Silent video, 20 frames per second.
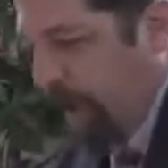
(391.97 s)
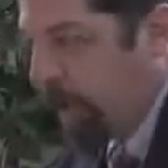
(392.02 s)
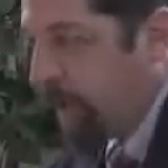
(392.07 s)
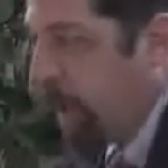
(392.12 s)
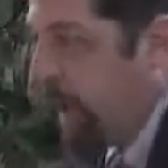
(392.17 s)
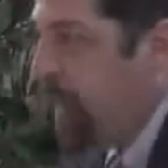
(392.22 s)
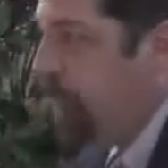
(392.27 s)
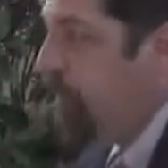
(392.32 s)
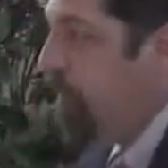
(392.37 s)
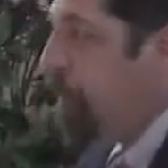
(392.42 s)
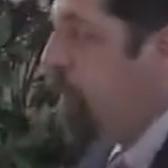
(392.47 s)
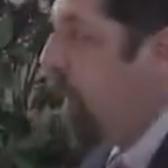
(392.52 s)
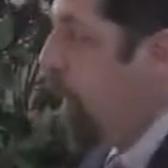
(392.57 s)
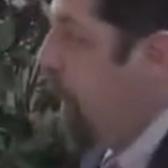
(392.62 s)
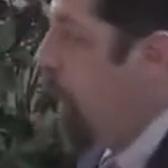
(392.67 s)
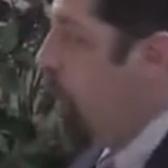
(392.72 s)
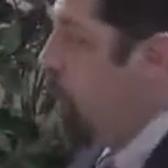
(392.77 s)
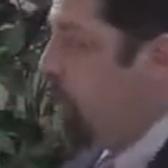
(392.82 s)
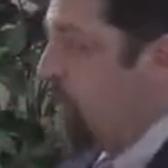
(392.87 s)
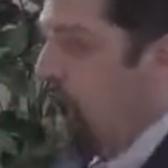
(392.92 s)
gave
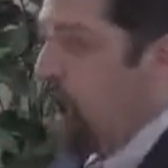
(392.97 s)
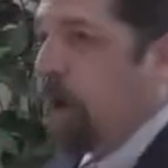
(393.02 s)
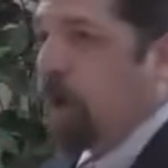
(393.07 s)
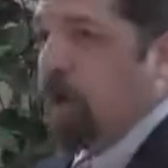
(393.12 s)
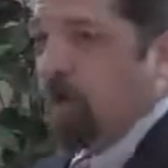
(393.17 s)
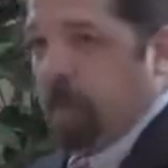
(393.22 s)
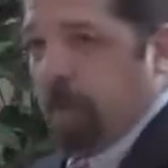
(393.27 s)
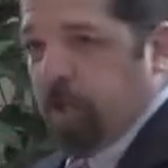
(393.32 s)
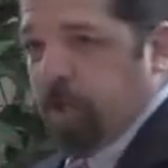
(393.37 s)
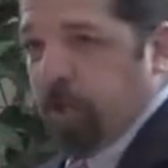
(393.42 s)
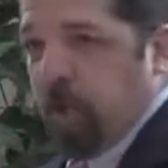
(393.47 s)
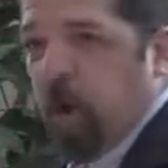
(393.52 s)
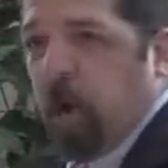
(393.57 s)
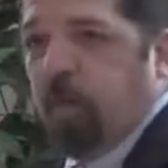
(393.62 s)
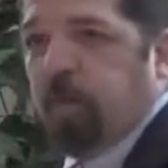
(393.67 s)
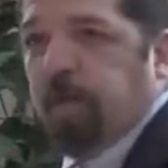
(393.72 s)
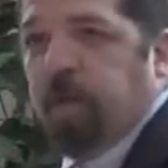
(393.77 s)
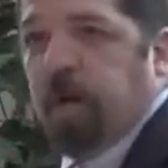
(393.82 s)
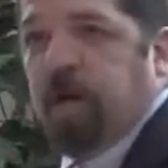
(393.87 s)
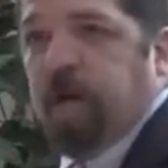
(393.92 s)
various arguments
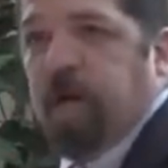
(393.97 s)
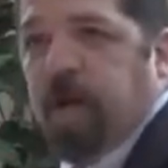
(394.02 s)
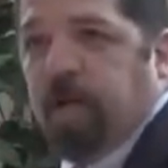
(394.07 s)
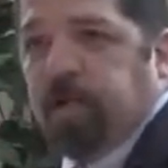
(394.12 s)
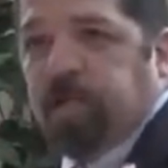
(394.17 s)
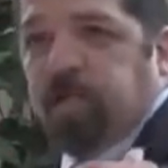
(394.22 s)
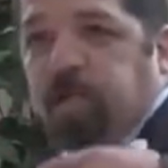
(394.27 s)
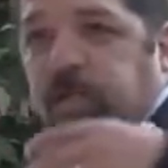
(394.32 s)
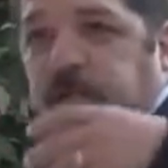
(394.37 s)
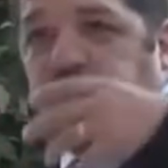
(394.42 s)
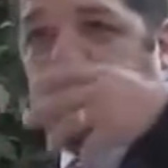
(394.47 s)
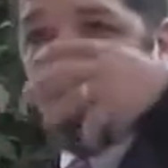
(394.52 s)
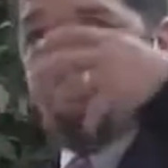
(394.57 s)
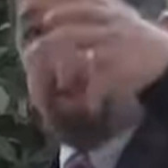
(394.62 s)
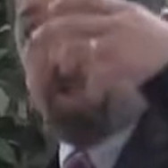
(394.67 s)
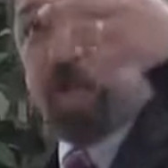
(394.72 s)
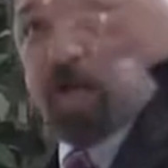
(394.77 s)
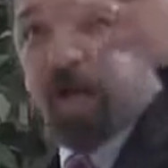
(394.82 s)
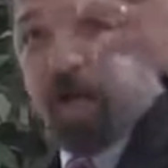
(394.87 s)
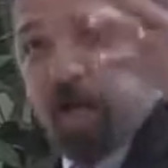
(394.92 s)
over against the
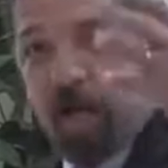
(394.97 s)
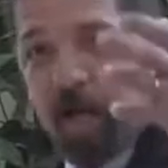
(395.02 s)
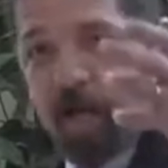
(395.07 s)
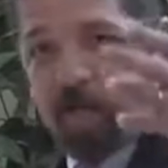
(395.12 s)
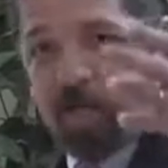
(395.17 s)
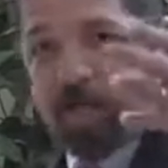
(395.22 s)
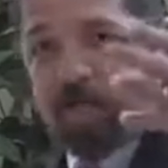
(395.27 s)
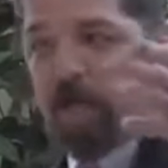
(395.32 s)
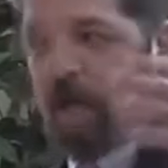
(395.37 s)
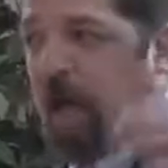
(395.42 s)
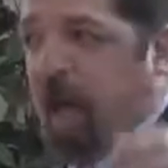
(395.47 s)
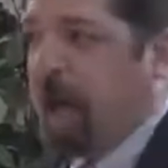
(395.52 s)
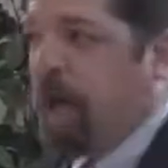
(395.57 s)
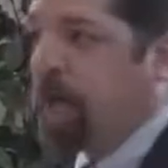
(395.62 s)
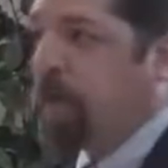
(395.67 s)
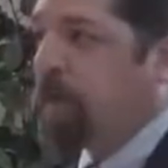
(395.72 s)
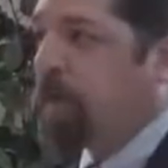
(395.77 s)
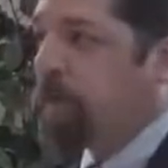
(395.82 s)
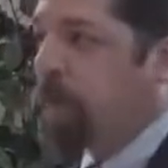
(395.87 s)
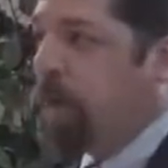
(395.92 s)
Socinians
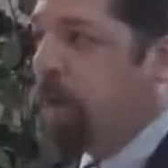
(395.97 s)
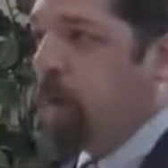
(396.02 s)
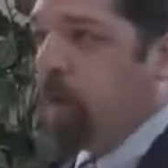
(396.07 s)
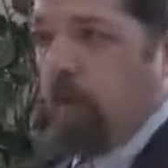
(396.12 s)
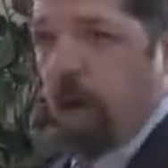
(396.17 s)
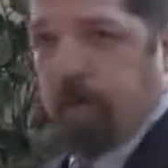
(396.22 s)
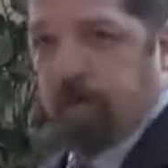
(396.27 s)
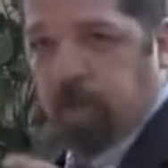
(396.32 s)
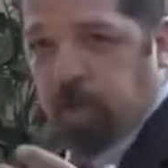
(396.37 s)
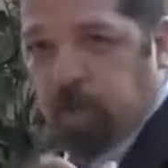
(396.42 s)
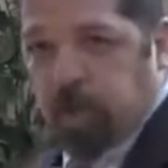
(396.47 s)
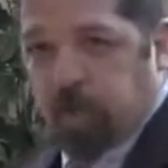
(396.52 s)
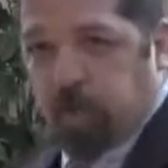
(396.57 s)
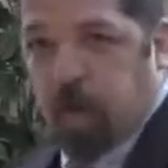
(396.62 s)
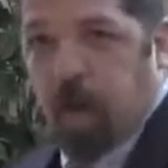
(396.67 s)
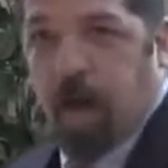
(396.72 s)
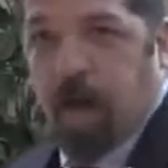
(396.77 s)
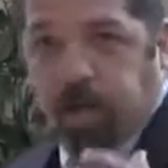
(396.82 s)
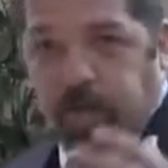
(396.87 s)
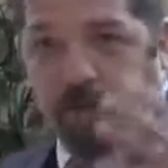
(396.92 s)
and the
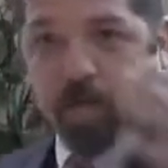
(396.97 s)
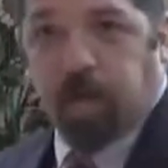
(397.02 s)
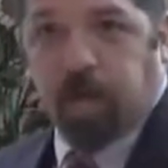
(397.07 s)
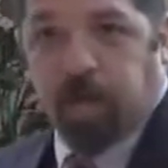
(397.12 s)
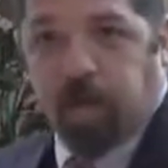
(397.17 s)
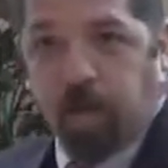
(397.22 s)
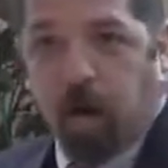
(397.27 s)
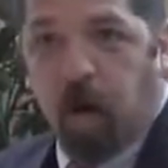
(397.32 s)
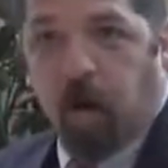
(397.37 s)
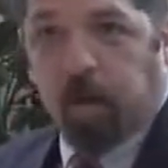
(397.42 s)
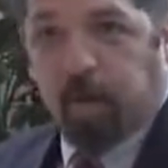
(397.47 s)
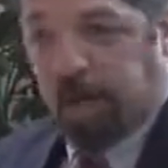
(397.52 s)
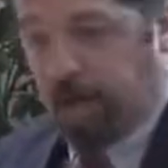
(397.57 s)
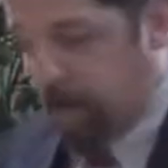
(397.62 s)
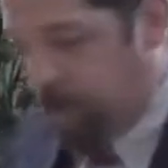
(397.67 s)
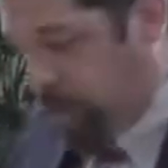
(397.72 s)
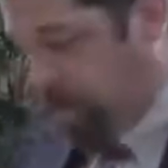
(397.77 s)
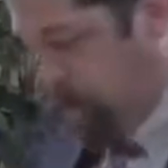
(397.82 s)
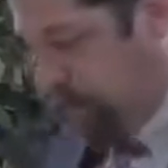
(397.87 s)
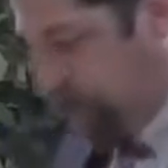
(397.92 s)
Remonstrants, the
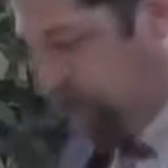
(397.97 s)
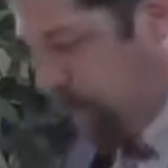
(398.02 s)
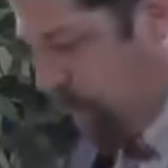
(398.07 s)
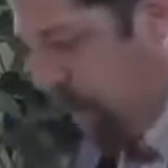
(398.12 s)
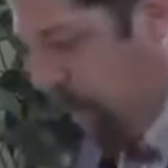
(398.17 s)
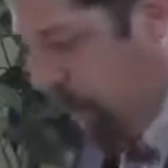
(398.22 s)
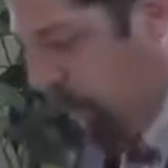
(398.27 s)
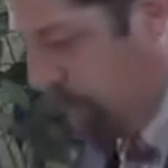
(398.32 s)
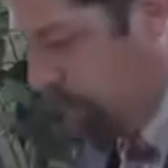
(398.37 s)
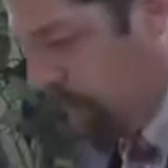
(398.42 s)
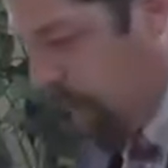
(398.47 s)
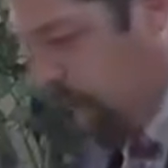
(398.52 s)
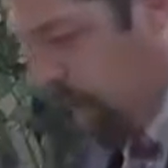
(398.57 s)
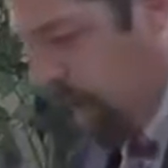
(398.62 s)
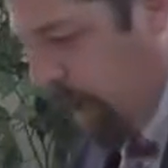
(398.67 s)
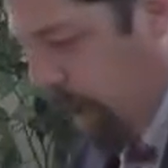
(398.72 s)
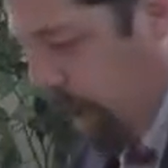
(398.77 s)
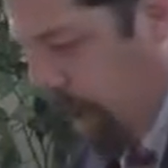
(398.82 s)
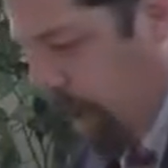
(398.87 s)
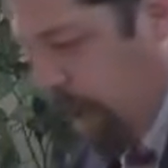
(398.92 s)
Arminians of the time,
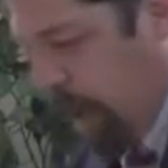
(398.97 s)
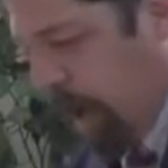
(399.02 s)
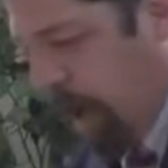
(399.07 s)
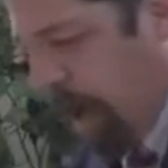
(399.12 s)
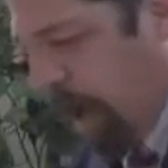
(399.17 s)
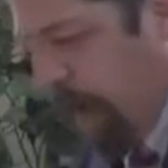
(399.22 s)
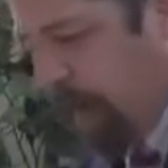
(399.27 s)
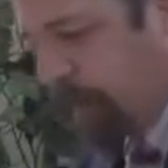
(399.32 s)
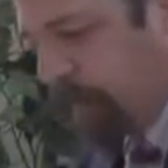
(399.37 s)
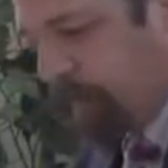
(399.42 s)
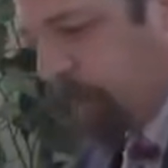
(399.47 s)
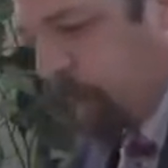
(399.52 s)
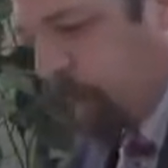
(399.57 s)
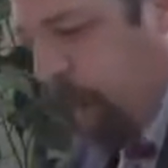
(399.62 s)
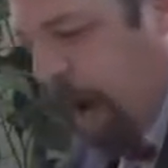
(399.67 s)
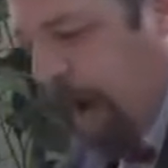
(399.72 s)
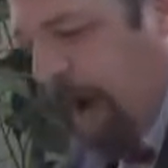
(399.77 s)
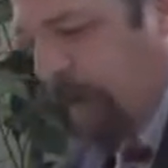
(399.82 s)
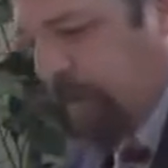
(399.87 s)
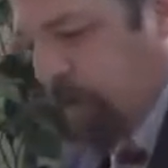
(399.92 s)
for
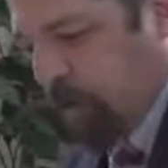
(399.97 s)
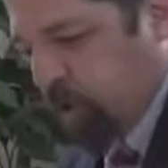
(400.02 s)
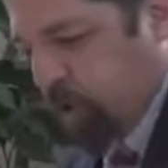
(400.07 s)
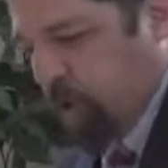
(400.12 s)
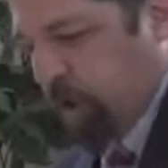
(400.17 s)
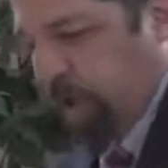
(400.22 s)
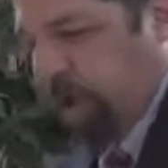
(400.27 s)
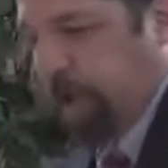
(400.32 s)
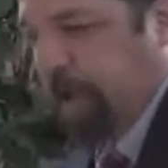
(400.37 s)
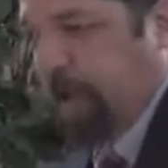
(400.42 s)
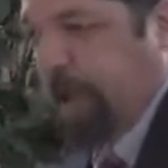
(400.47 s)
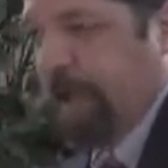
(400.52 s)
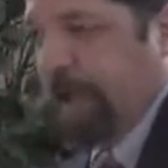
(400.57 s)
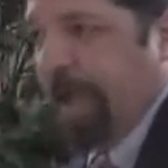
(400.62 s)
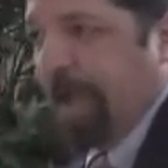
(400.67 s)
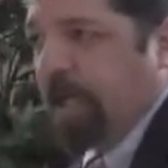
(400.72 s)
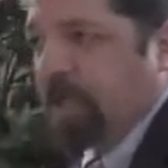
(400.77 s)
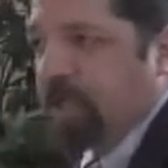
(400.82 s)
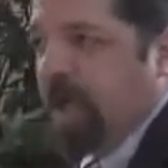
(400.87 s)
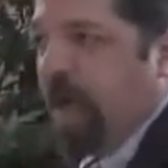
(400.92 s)
why the Trinity
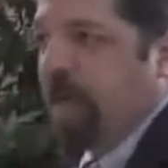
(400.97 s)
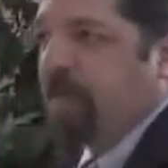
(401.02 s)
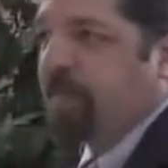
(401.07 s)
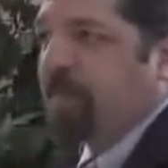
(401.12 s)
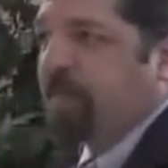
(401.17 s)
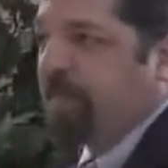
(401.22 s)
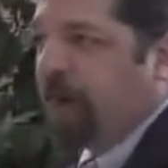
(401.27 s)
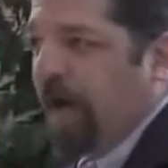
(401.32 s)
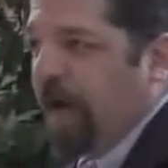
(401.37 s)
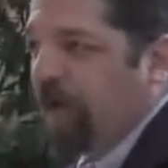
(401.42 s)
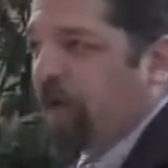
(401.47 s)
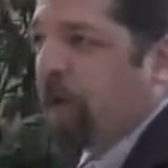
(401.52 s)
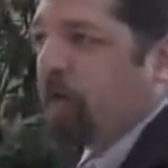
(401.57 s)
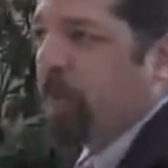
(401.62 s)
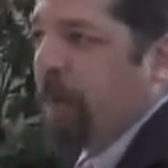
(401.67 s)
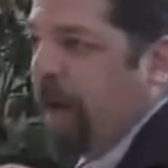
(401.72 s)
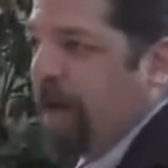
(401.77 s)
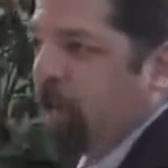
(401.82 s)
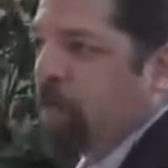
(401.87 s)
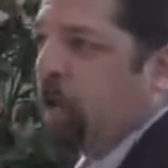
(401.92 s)
is a
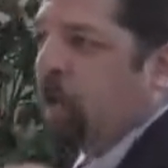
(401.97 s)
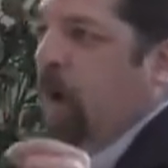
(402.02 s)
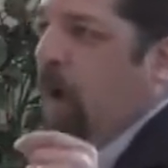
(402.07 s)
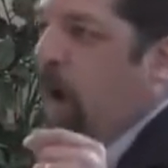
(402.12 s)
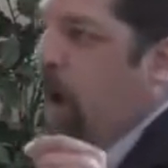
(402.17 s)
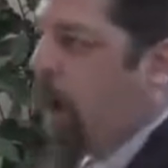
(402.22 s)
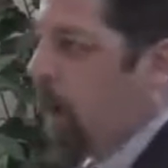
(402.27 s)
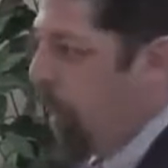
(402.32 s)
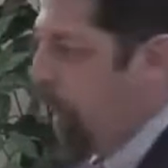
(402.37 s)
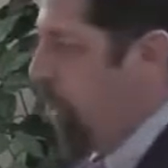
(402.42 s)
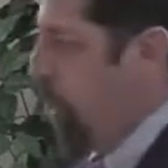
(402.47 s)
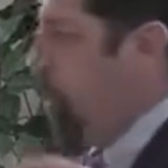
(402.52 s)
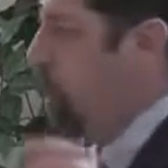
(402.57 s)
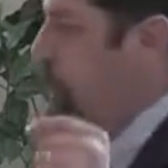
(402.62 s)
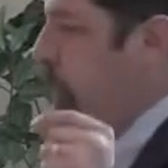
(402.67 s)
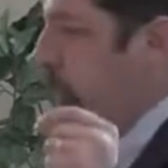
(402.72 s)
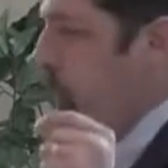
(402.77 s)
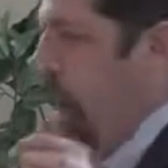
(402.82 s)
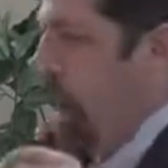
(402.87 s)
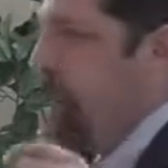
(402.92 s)
fundamental
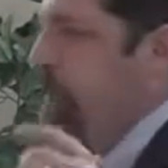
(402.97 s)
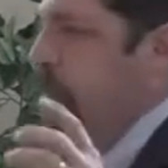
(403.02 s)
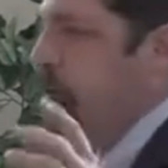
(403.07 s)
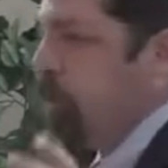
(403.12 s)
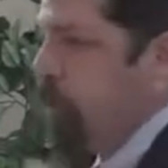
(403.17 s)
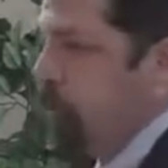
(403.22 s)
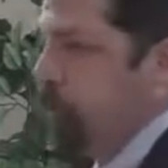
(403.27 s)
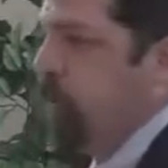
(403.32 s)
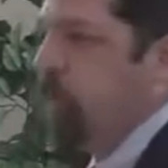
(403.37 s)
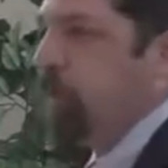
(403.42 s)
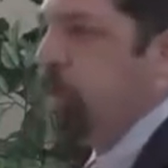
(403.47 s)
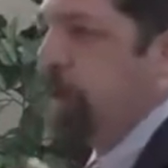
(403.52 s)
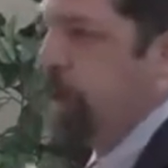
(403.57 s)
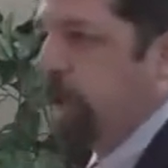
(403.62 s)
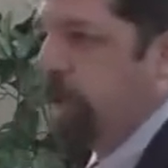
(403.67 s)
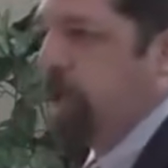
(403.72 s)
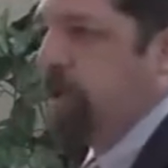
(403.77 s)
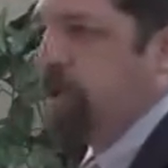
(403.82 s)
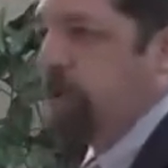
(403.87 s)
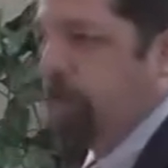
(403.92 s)
article of the true
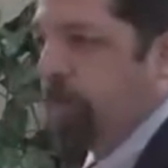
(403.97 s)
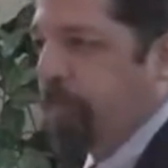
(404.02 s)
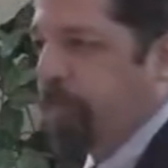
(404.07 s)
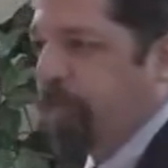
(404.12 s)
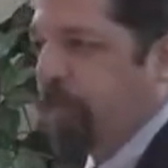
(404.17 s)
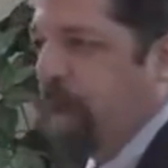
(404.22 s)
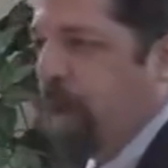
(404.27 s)
religion.